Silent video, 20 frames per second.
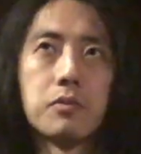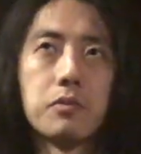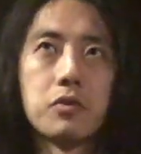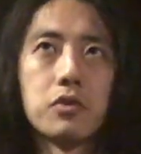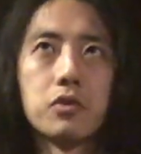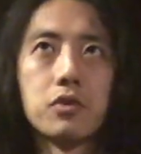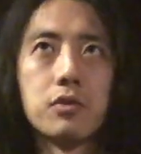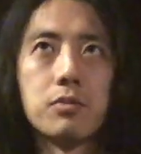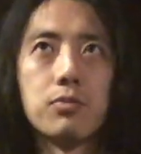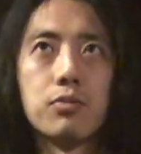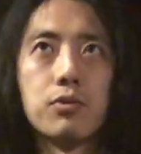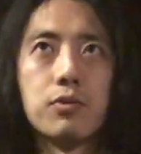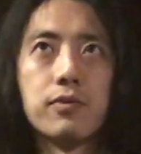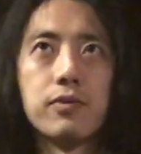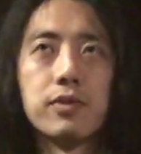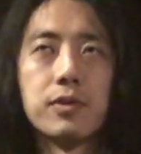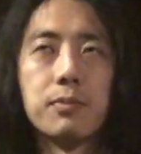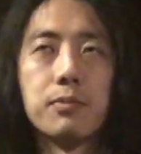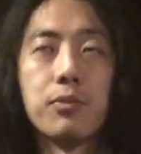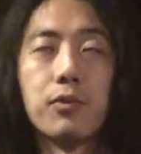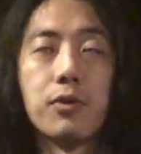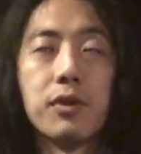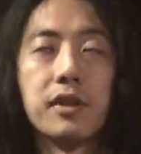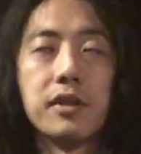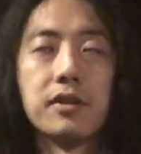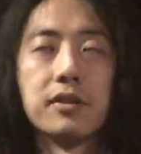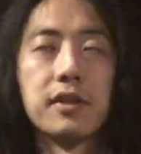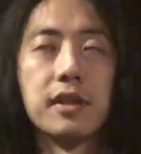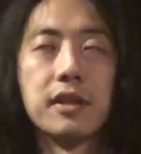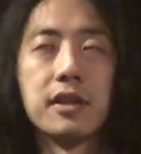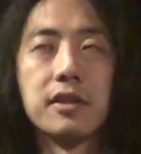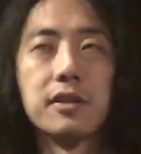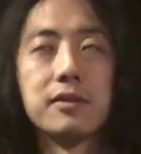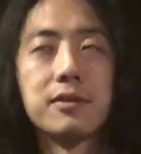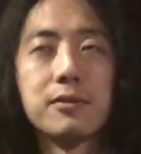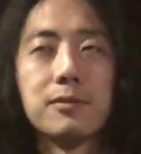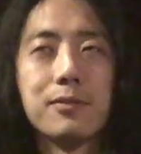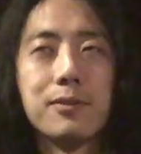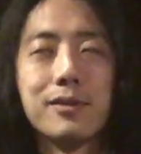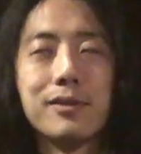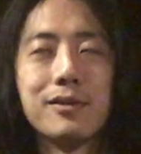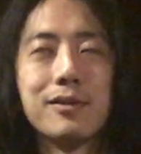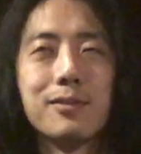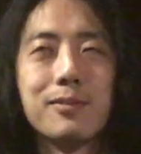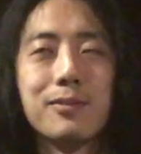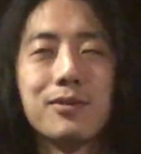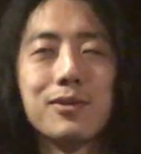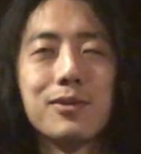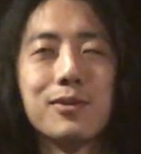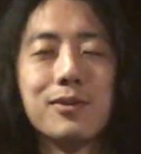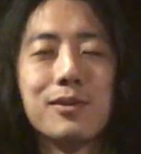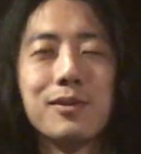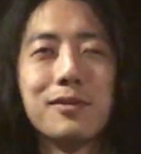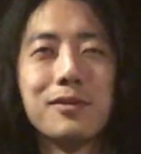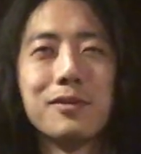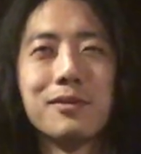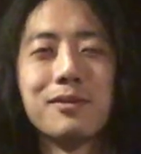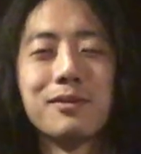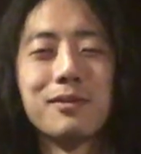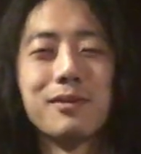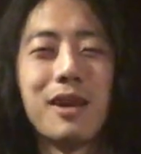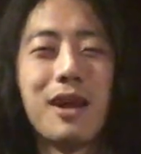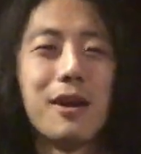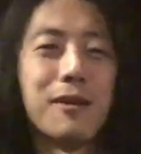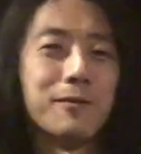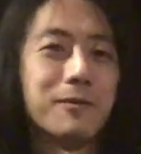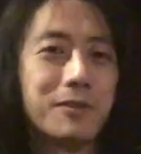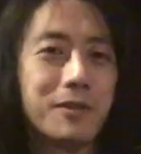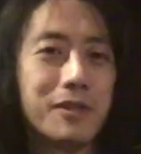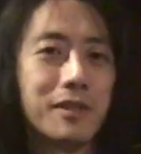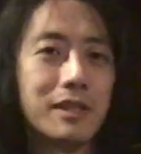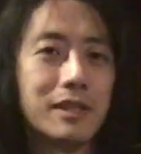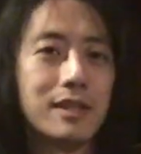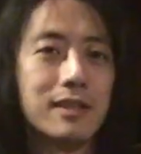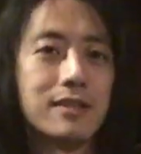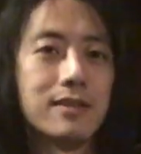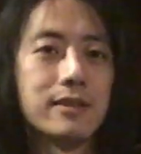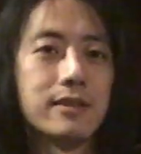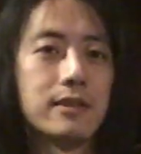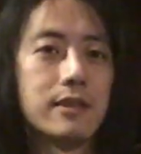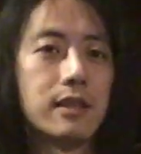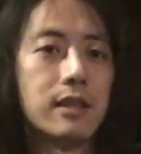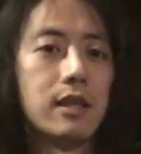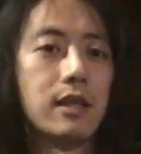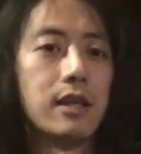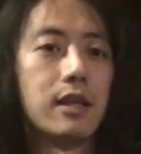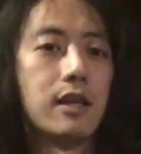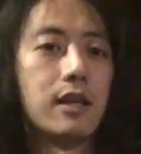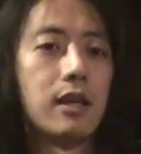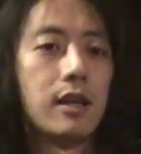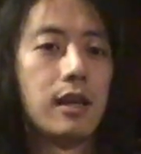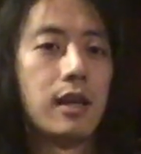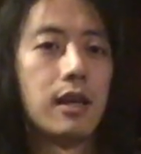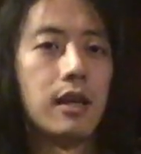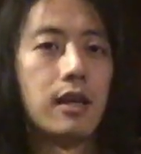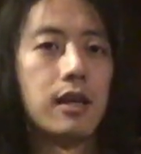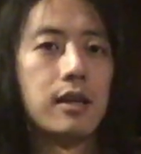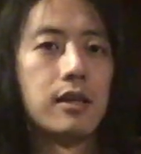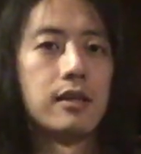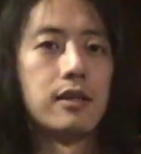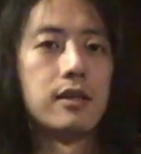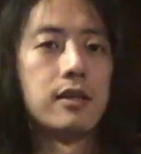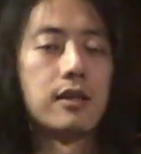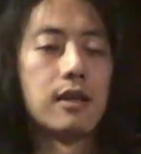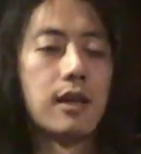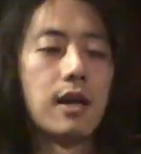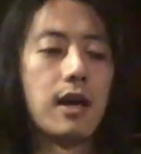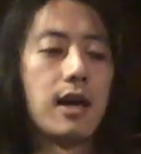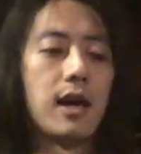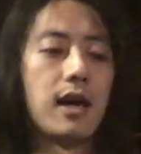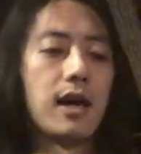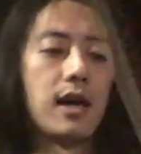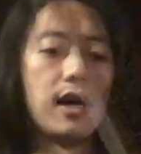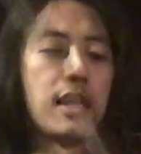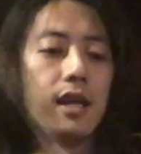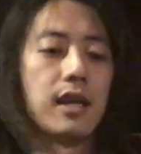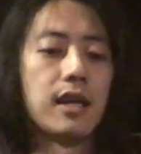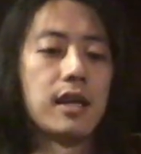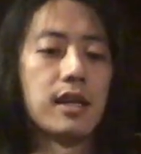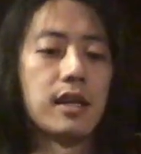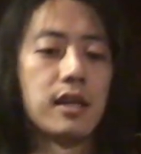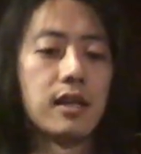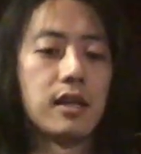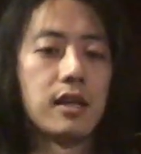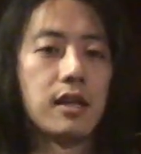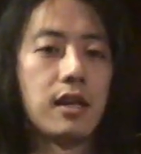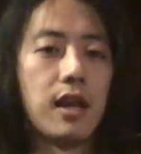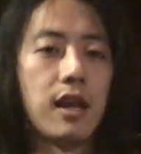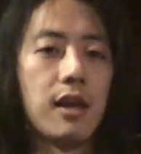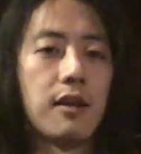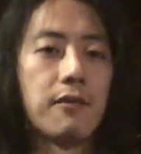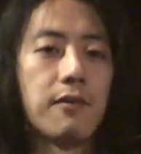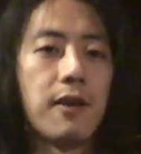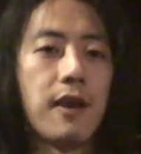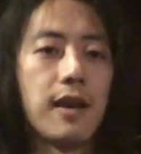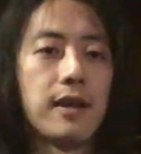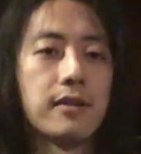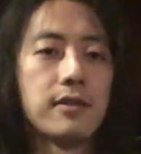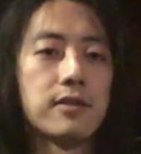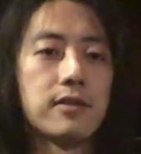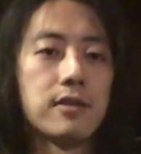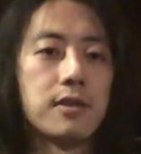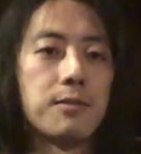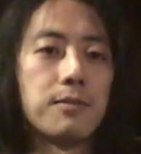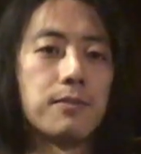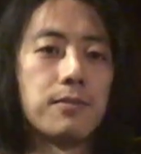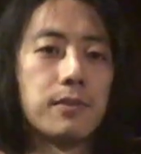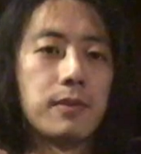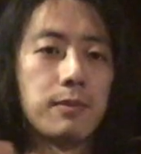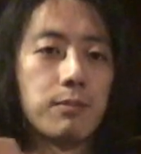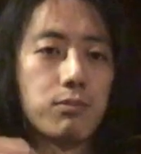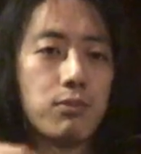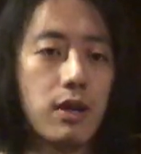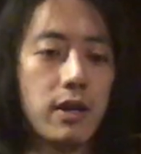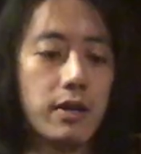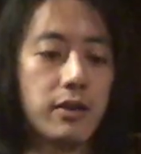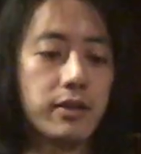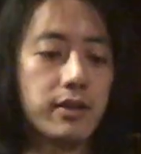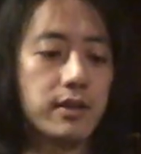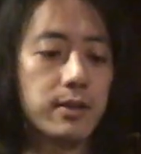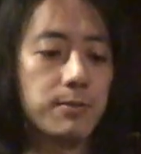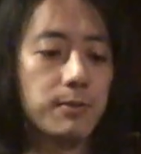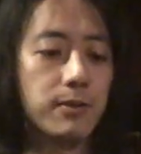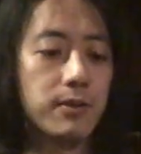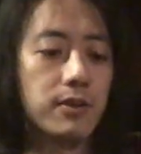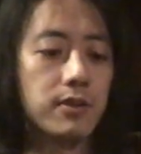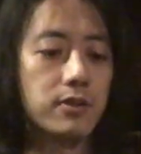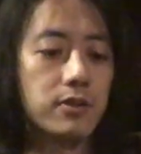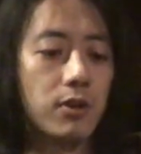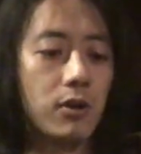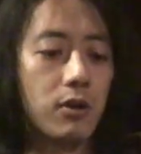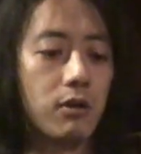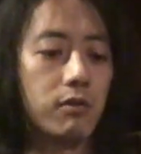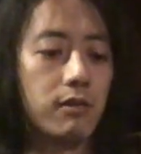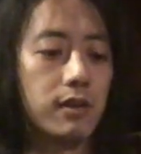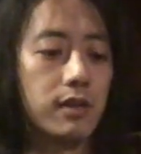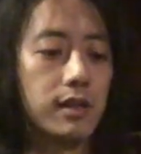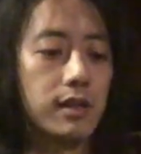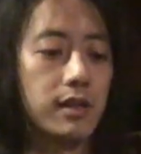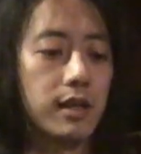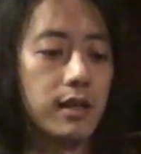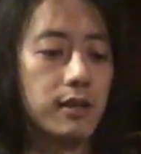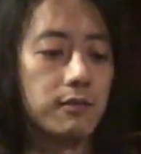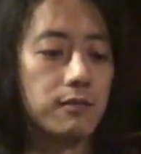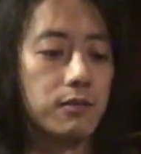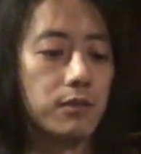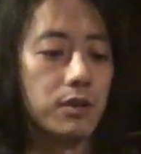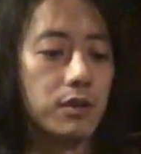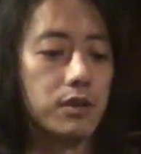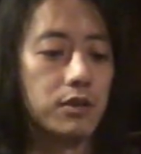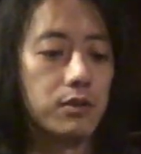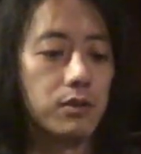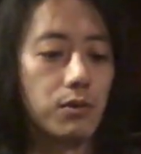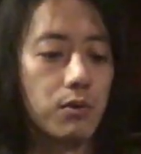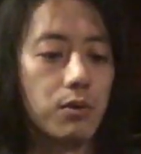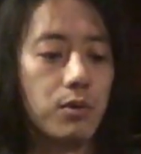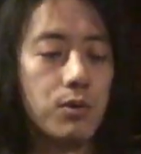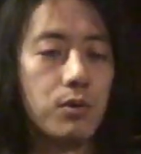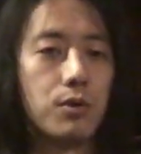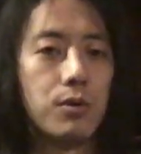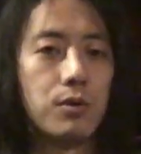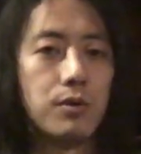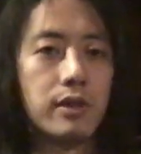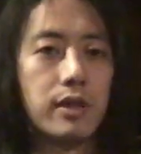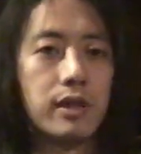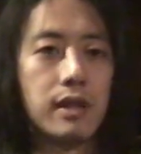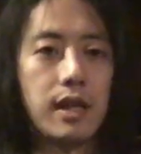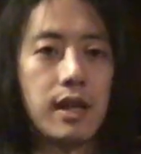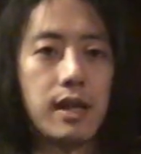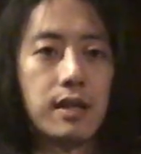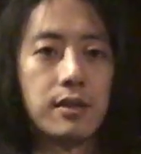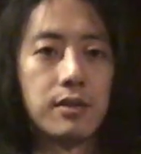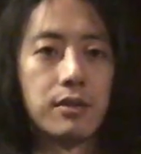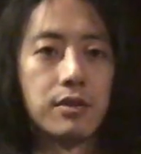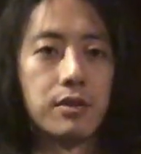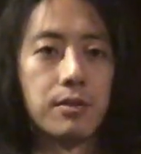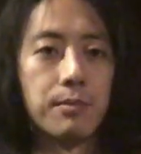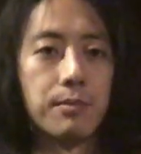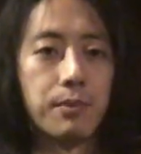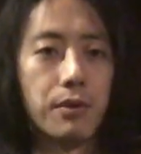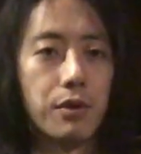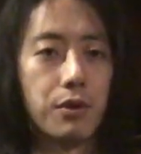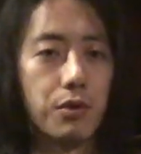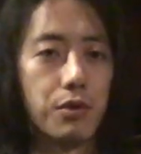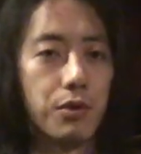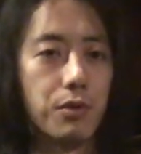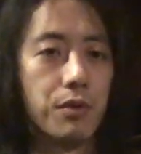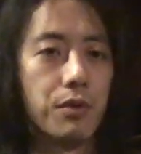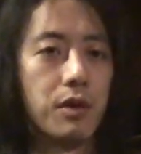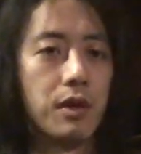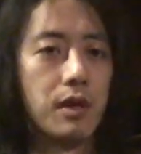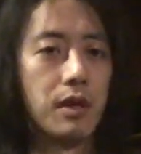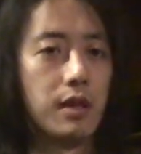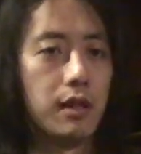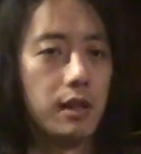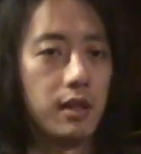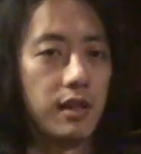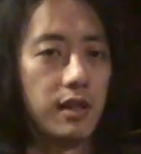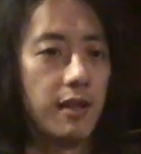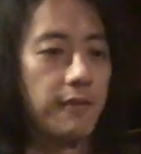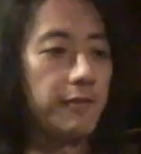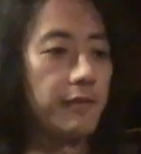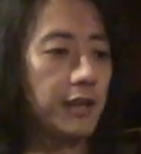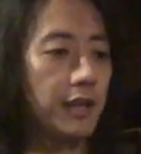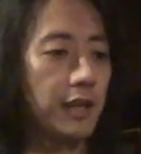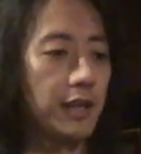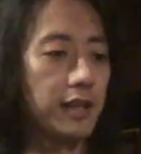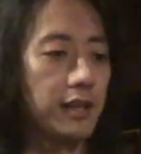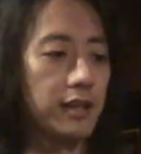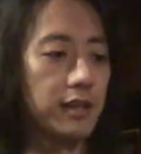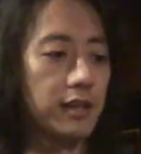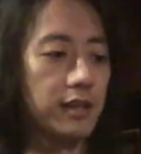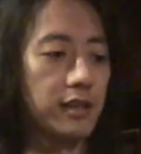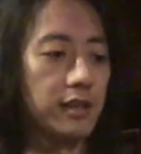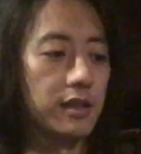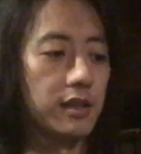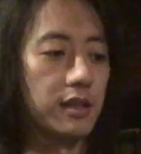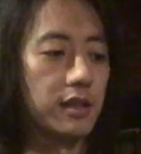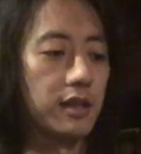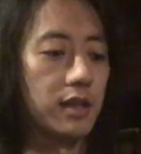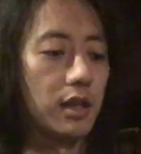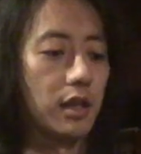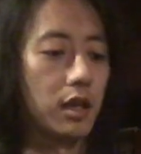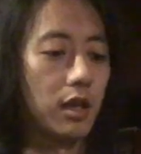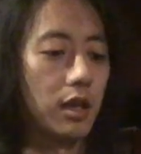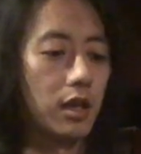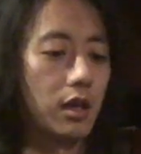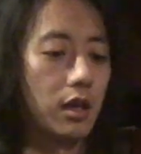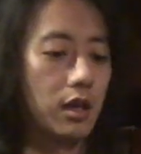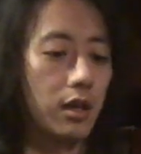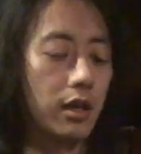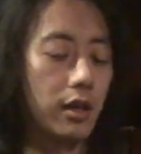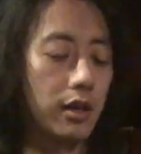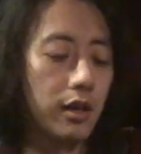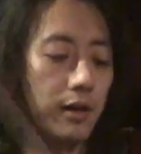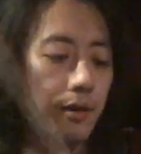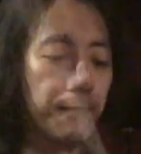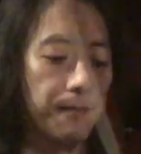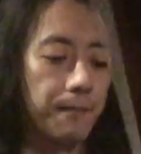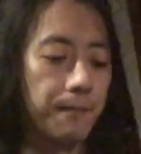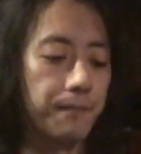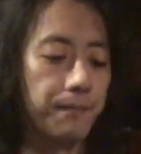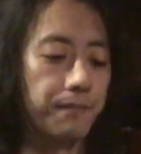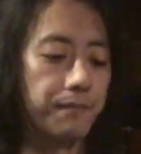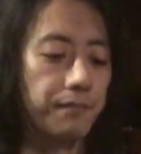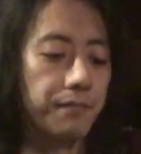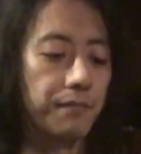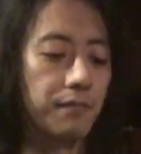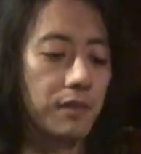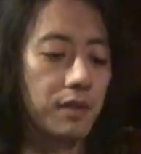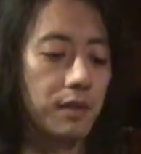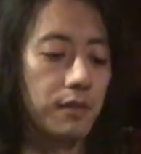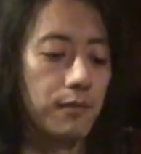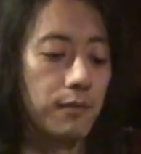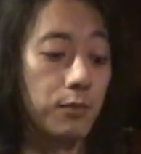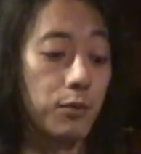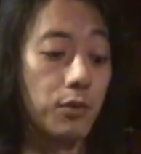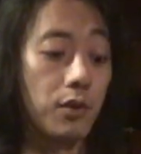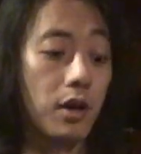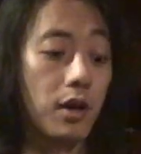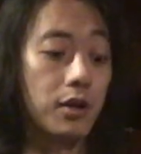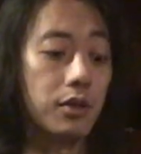just to prove some points, I guess, with some students out silliness. And I have had some prior experience already kind of learning to hold and handle the bow left-handed um, for